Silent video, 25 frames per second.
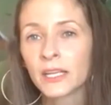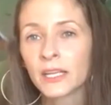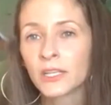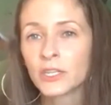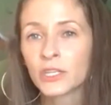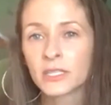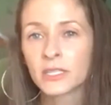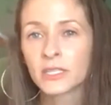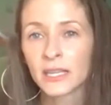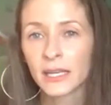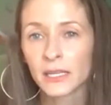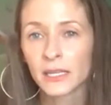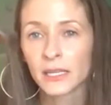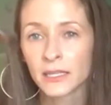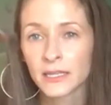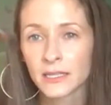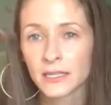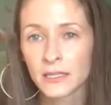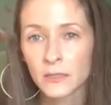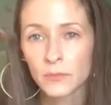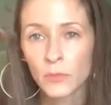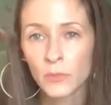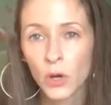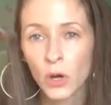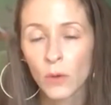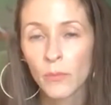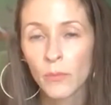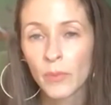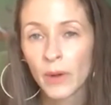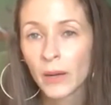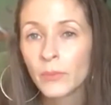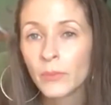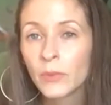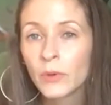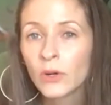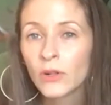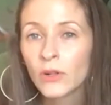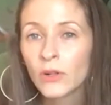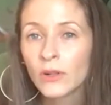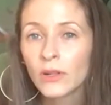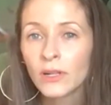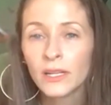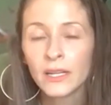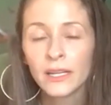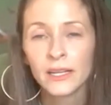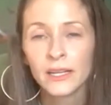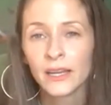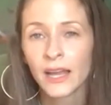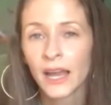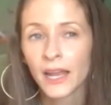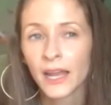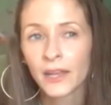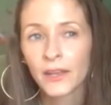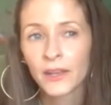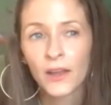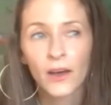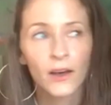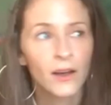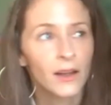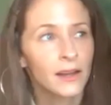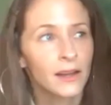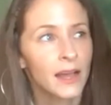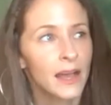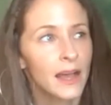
in just like a, small bubble and not